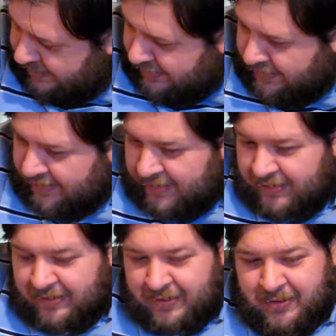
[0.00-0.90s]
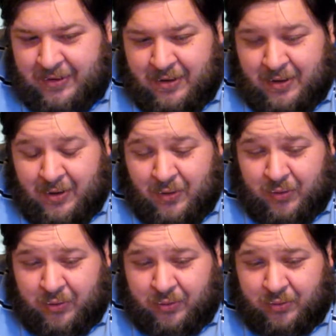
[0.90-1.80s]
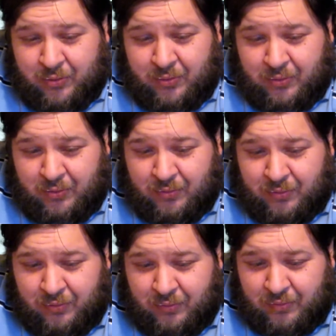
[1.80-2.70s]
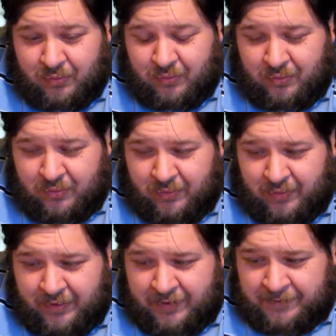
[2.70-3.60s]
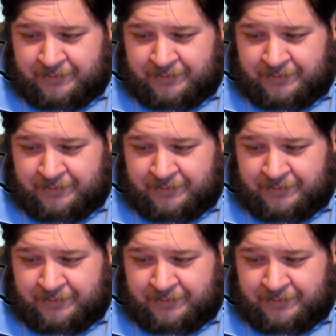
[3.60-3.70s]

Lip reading: (silence)